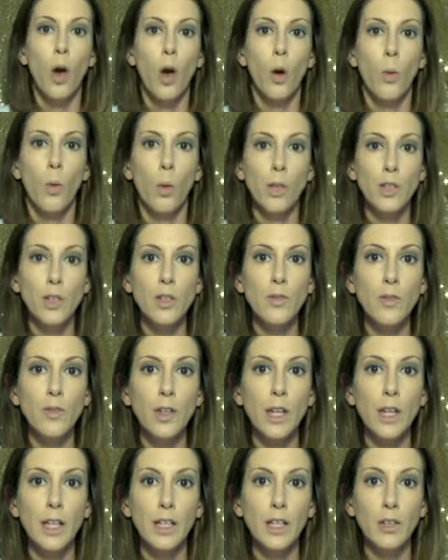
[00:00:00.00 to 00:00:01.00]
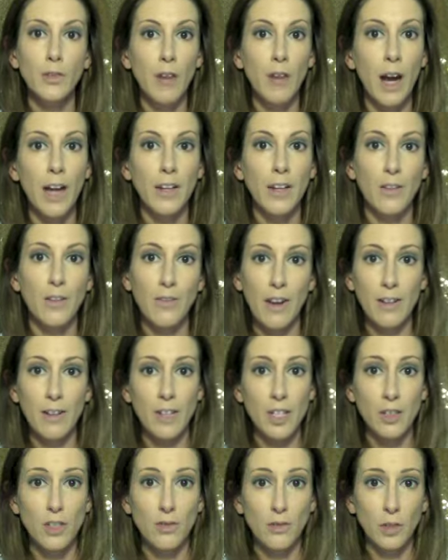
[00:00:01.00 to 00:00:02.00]
Once you feel like you've got your
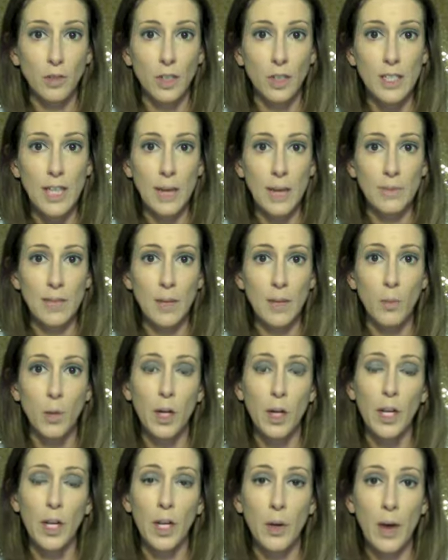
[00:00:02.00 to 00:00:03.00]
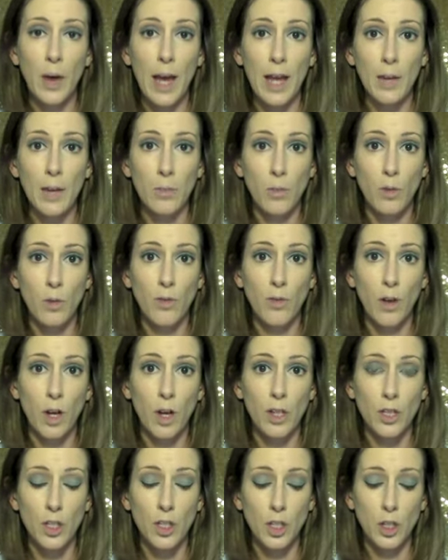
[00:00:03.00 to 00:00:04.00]
foundation fully tapped in, we're going to go ahead and move on
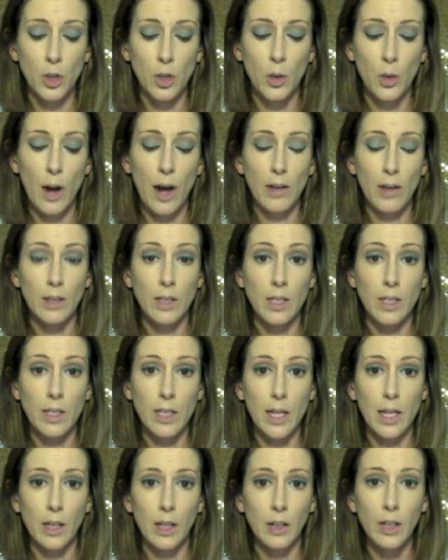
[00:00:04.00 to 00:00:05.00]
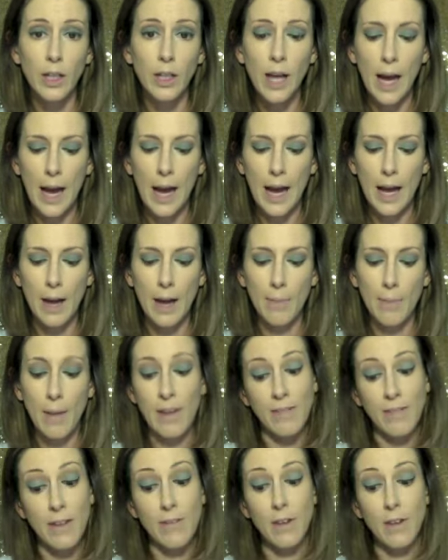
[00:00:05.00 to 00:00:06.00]
to our concealer. My
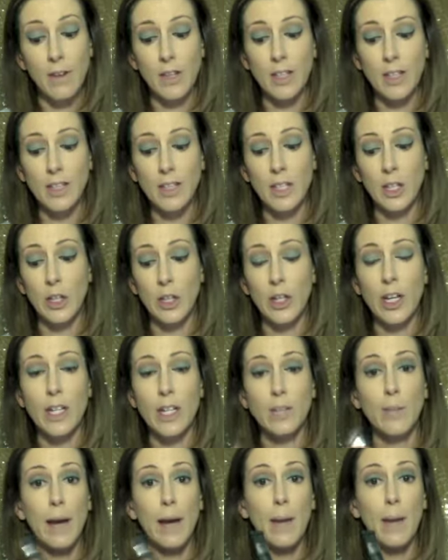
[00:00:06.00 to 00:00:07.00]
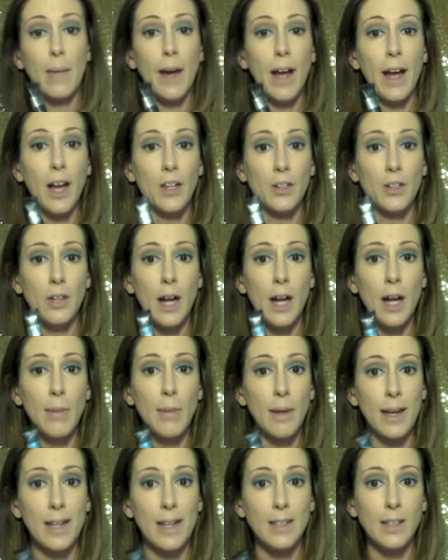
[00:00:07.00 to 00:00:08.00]
favorite concealer is Bye Bye Under Eye
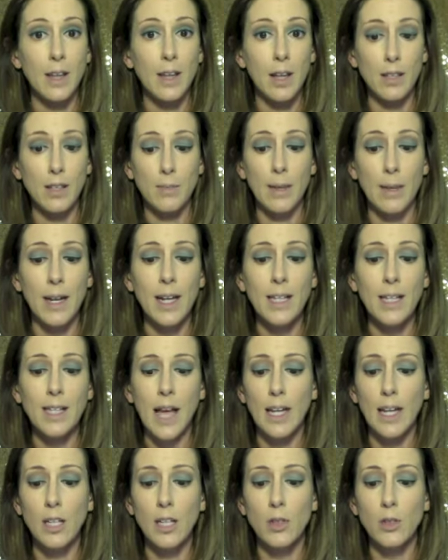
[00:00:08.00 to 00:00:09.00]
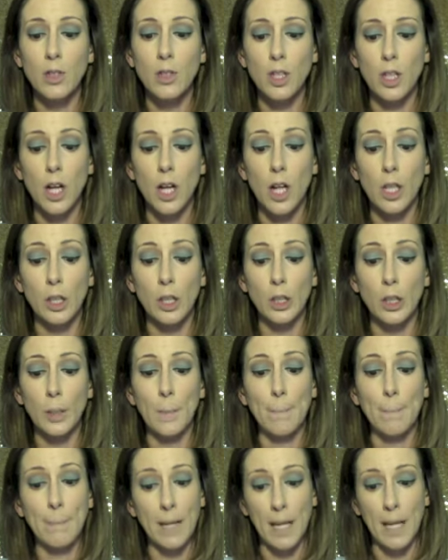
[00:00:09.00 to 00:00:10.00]
by It's Cosmetics. I use the color
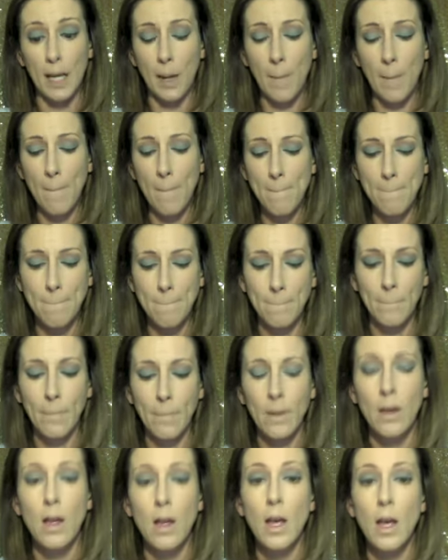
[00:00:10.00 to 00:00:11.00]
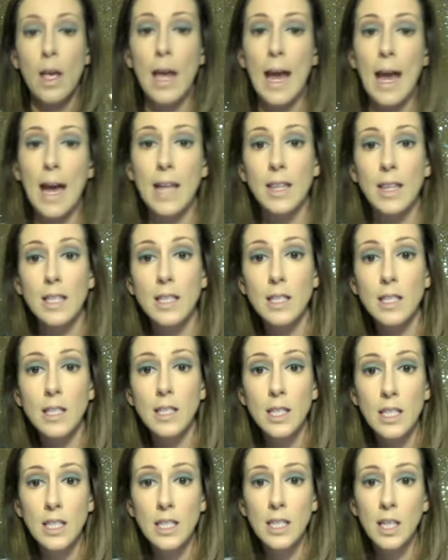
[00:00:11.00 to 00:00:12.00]
medium. And this is a
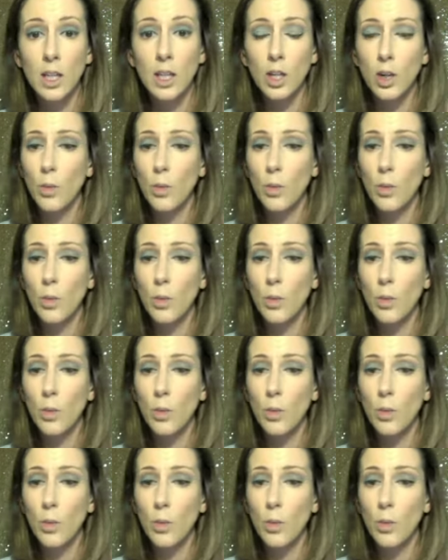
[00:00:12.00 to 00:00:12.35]
concealer